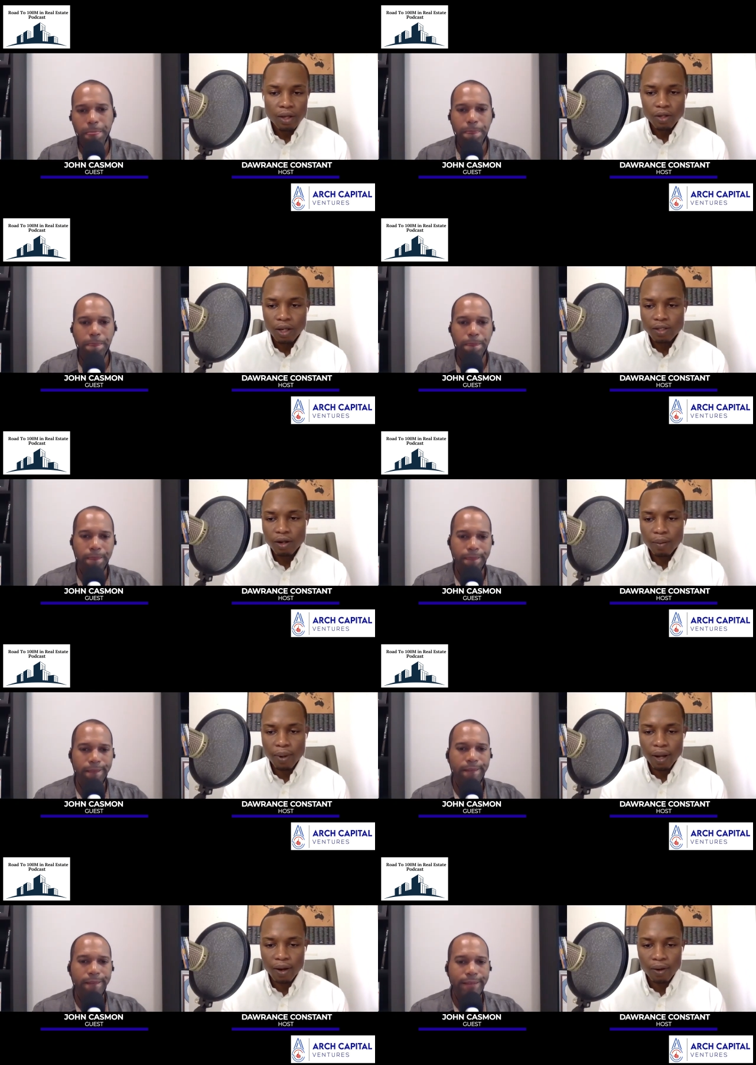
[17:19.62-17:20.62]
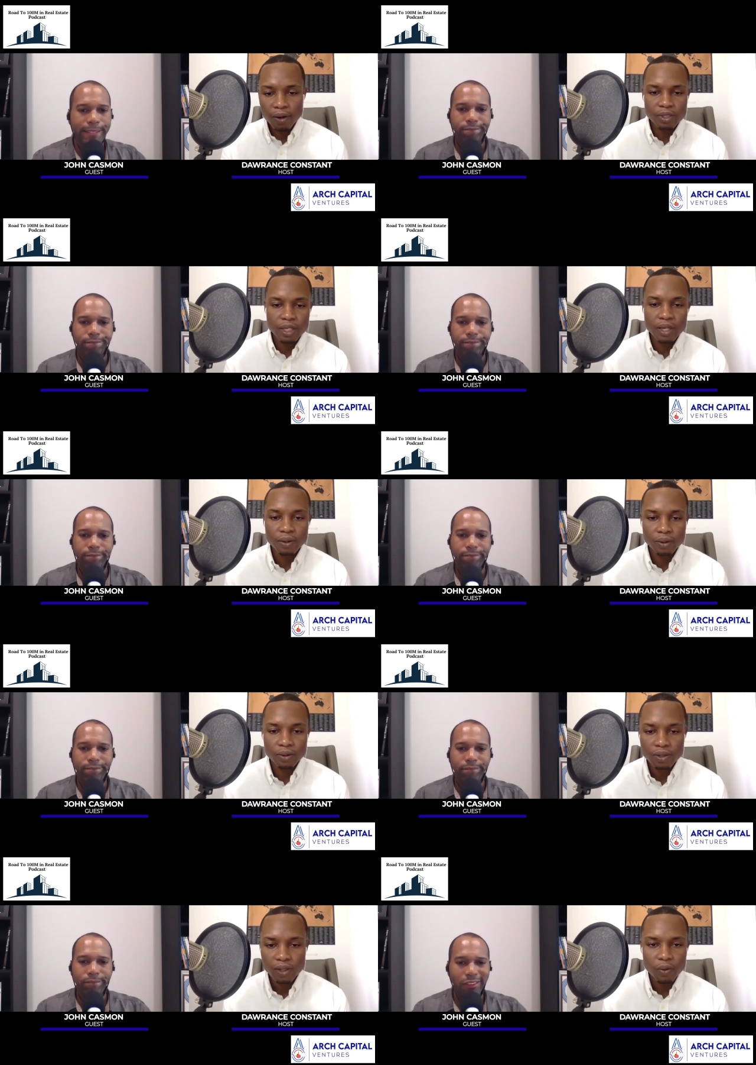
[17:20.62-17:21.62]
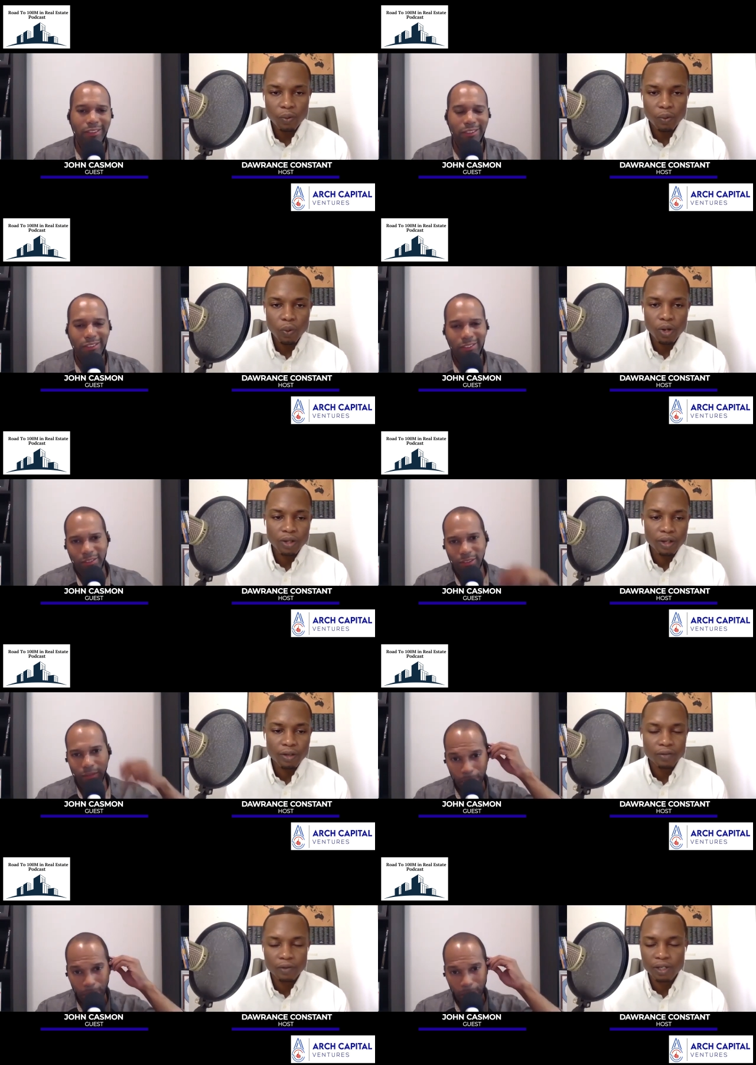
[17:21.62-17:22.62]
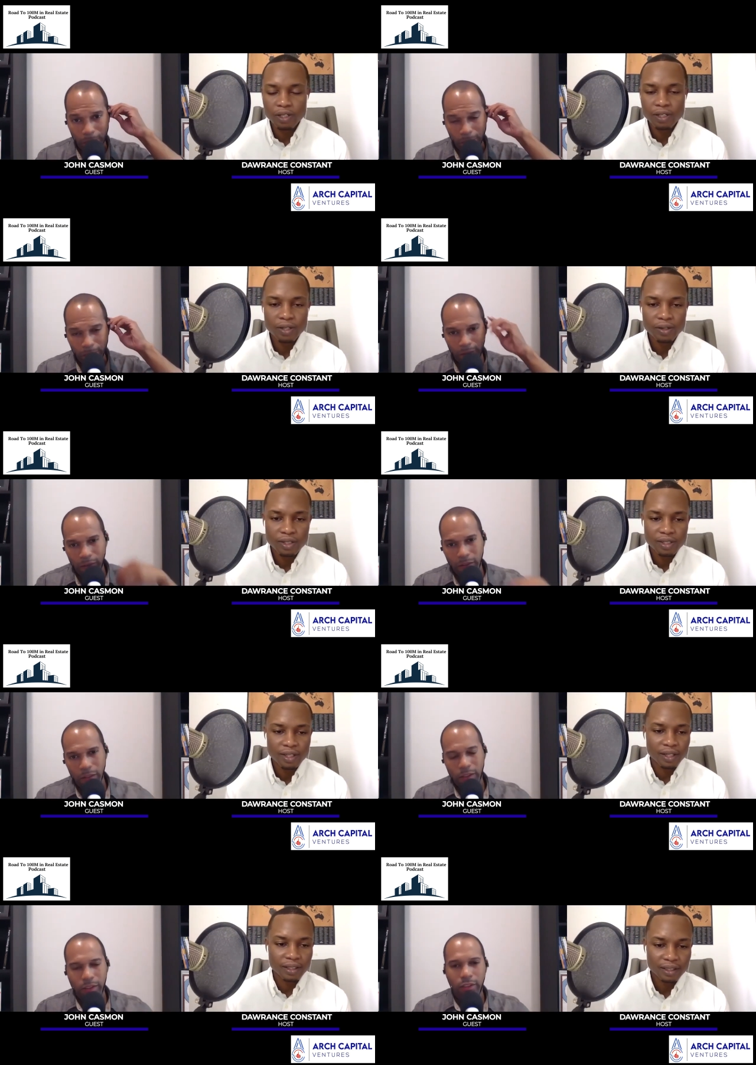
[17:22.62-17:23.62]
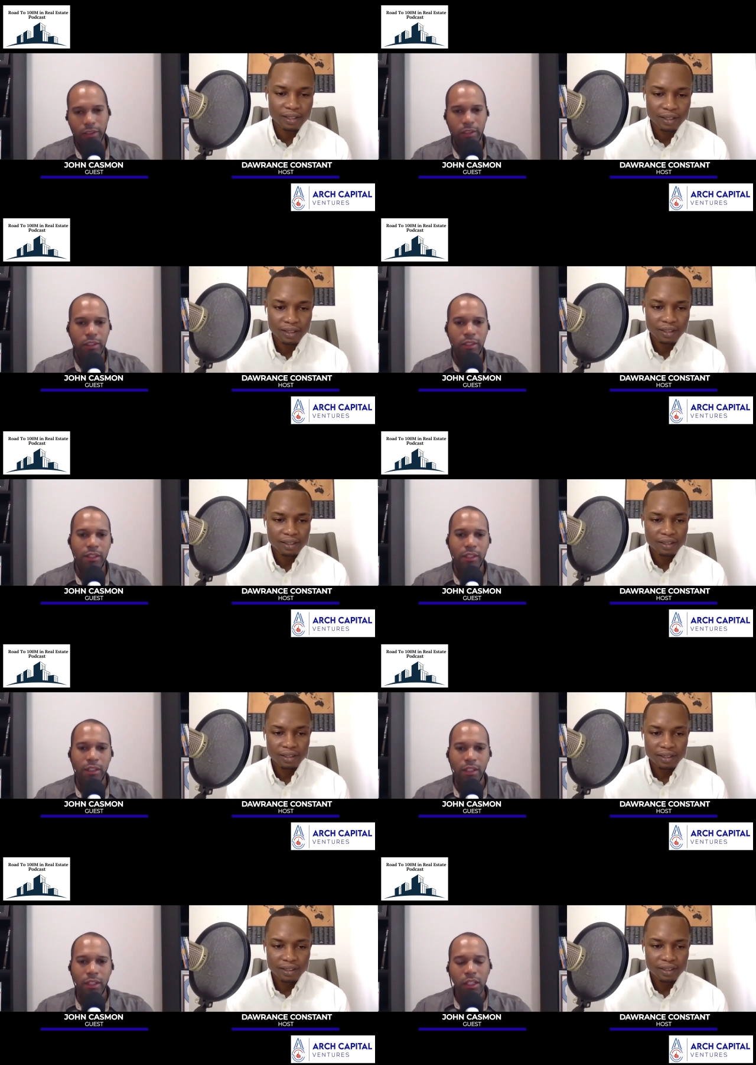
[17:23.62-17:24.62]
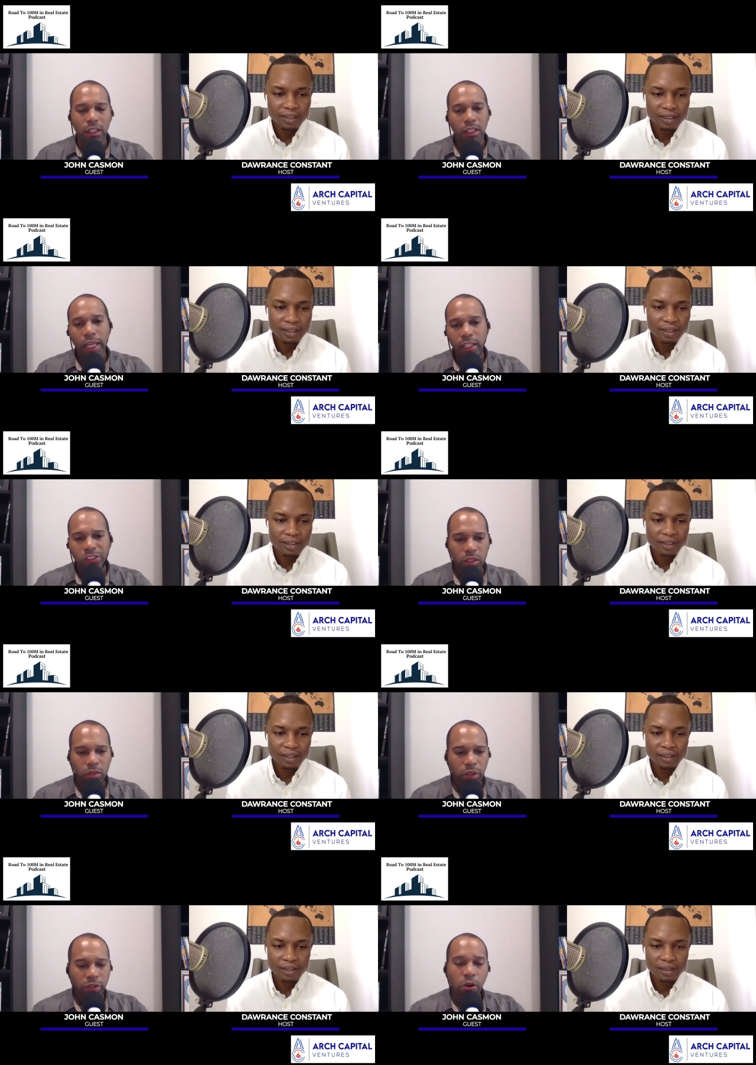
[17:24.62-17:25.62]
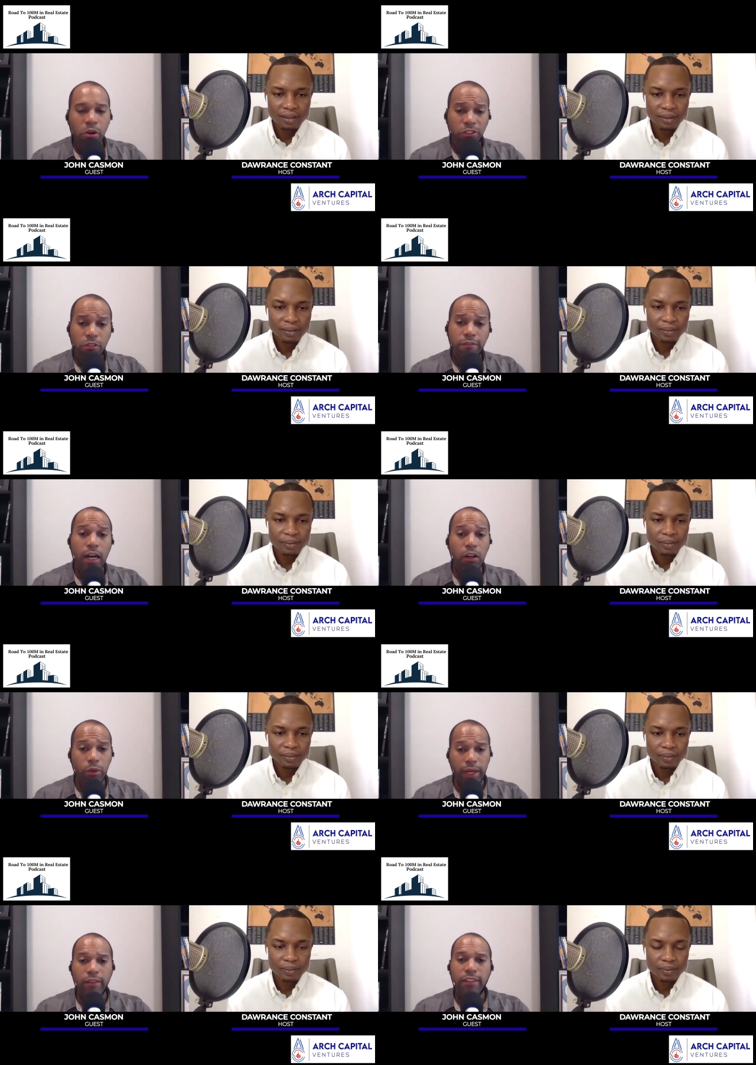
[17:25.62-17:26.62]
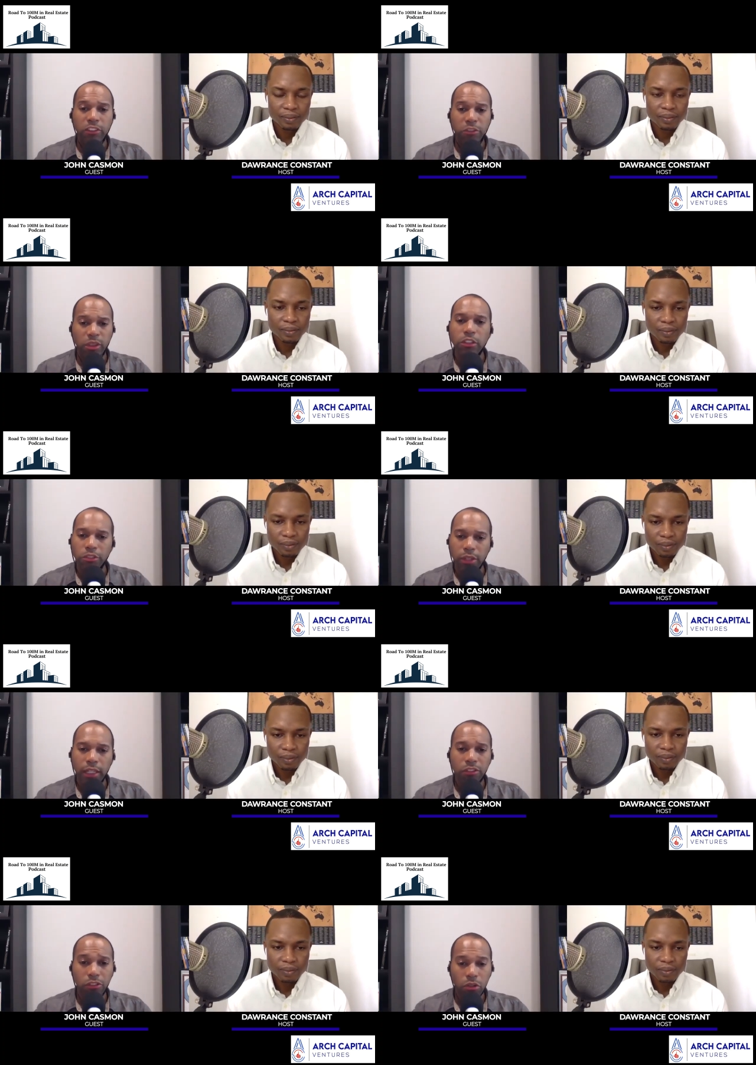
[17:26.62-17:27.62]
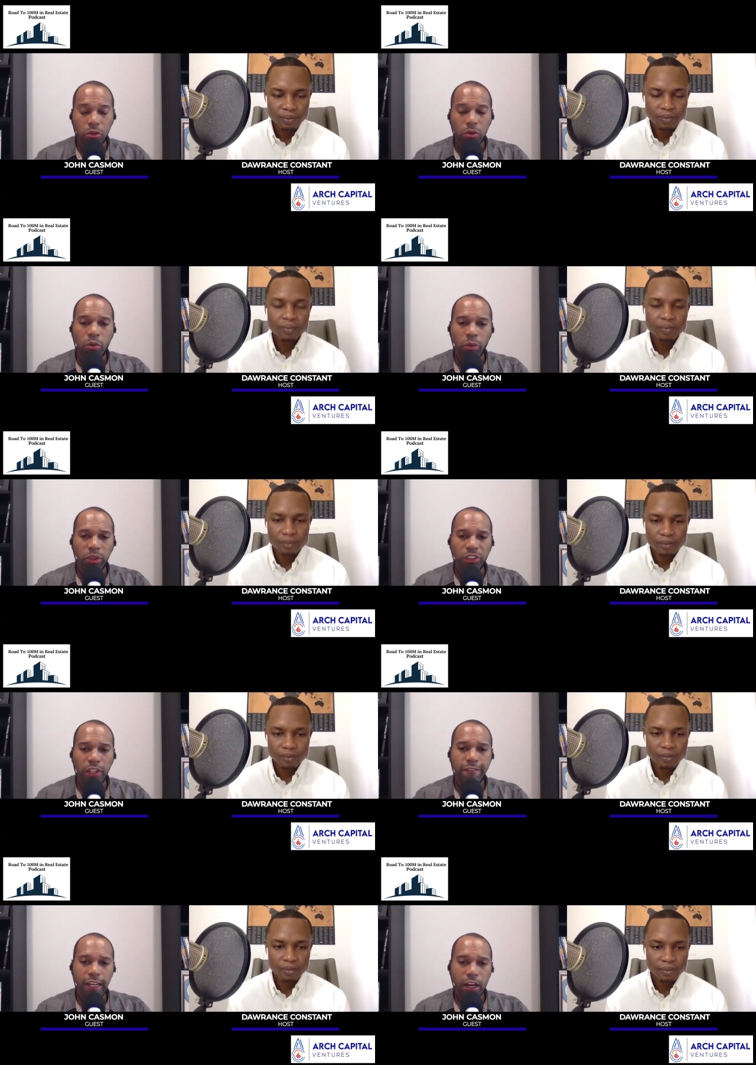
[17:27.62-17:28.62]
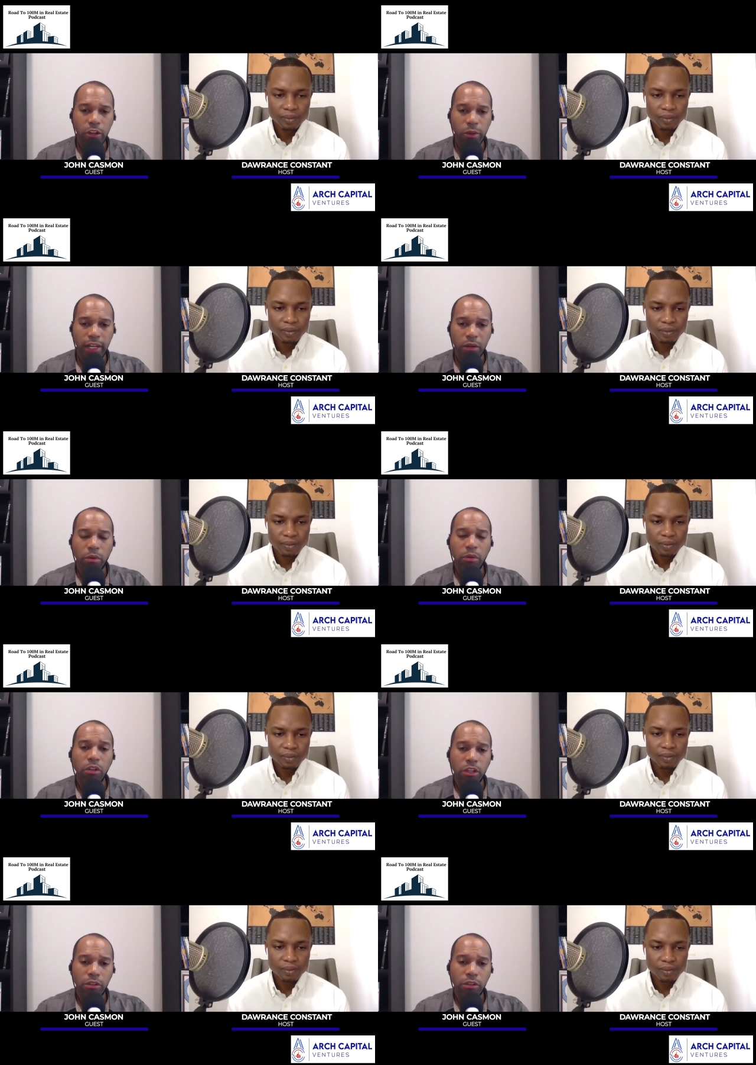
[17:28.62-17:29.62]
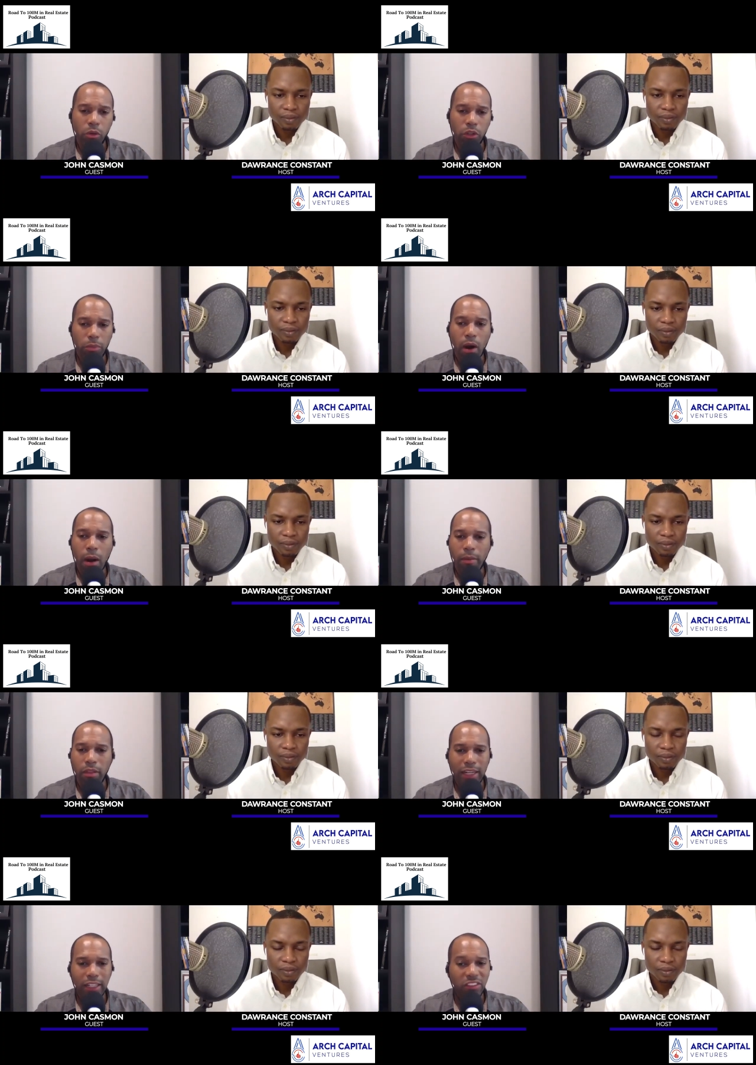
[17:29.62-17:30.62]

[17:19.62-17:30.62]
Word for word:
Speaker 1: So let's talk about deals. What are you looking for in deals these days? Yeah,
Speaker 2: so we focus on value add investment deals, right? So when we say value add, what we're looking for is a property that is